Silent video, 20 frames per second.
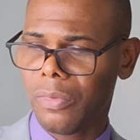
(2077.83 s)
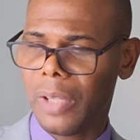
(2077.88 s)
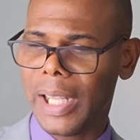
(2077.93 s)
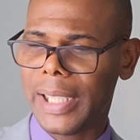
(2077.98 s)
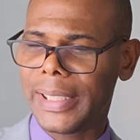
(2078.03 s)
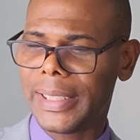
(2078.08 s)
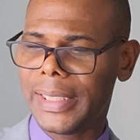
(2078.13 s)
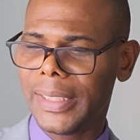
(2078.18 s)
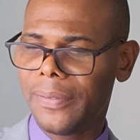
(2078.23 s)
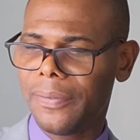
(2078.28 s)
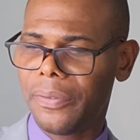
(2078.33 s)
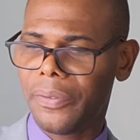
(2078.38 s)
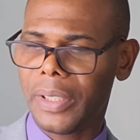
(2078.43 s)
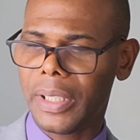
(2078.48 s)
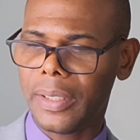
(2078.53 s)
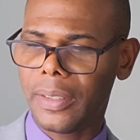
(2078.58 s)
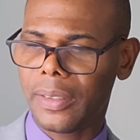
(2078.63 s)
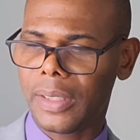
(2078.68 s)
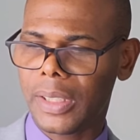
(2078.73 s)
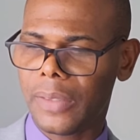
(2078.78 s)
they are
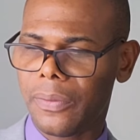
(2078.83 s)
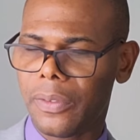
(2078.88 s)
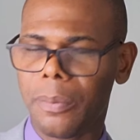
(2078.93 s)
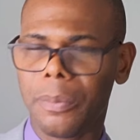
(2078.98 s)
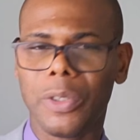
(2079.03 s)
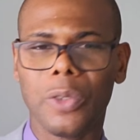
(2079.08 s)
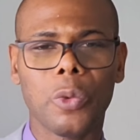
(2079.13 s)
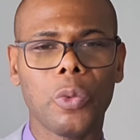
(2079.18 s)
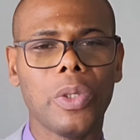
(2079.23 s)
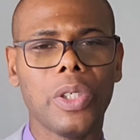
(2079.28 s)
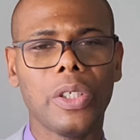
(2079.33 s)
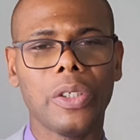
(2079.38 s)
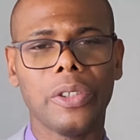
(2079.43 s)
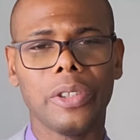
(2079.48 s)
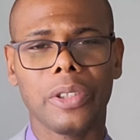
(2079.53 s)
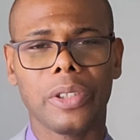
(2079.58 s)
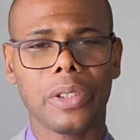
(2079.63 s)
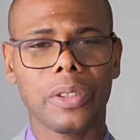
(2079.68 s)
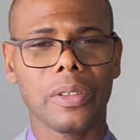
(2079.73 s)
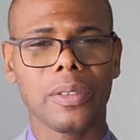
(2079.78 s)
different from the
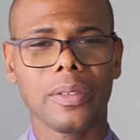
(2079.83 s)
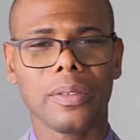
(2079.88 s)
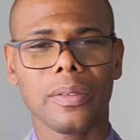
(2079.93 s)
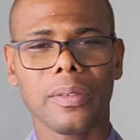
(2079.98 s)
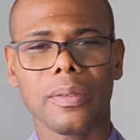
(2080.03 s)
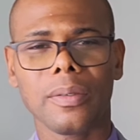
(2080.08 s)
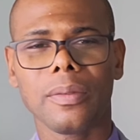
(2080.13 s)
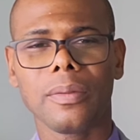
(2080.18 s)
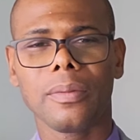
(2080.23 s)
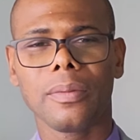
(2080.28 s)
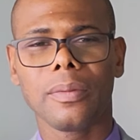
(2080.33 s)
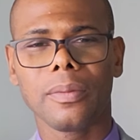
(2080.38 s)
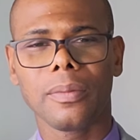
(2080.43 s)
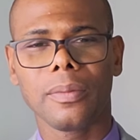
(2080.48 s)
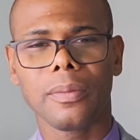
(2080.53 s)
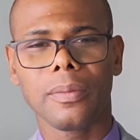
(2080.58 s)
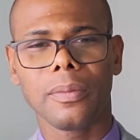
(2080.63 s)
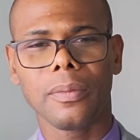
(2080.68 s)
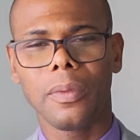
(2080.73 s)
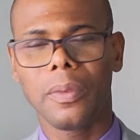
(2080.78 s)
world.
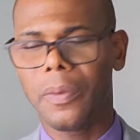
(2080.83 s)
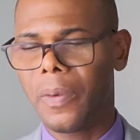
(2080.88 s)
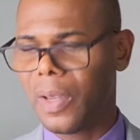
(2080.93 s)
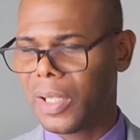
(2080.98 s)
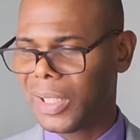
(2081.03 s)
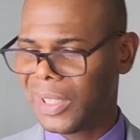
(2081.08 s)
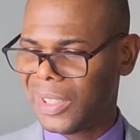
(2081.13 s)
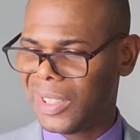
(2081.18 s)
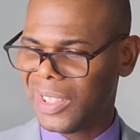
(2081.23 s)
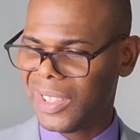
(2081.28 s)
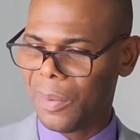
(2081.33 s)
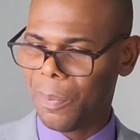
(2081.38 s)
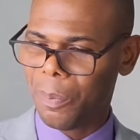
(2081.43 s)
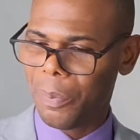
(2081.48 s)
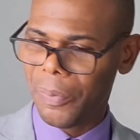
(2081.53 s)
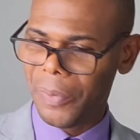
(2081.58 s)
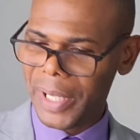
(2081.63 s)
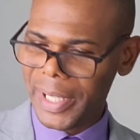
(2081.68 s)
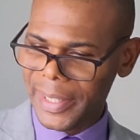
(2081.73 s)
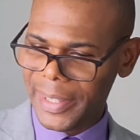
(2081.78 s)
You are
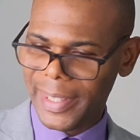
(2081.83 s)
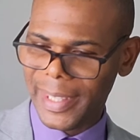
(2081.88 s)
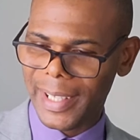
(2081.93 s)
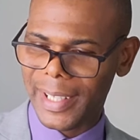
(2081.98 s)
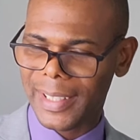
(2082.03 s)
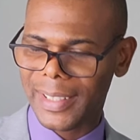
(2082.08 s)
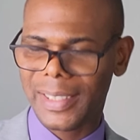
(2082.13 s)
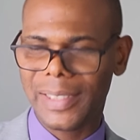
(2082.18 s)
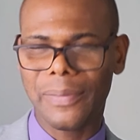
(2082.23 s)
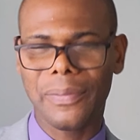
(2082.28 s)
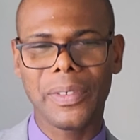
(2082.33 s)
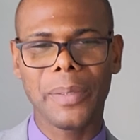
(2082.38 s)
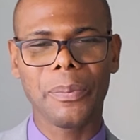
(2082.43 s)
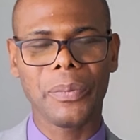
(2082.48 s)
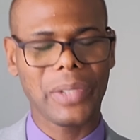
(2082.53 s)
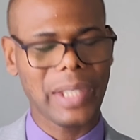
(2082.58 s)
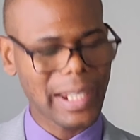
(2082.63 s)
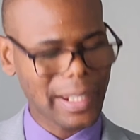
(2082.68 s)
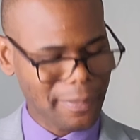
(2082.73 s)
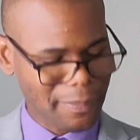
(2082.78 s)
separated
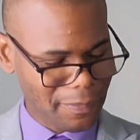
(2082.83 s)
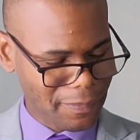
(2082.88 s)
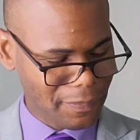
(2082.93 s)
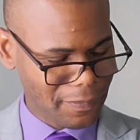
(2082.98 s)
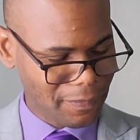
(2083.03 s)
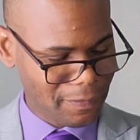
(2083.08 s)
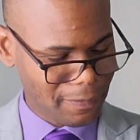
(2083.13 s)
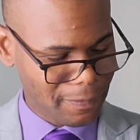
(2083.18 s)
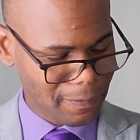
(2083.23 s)
from them.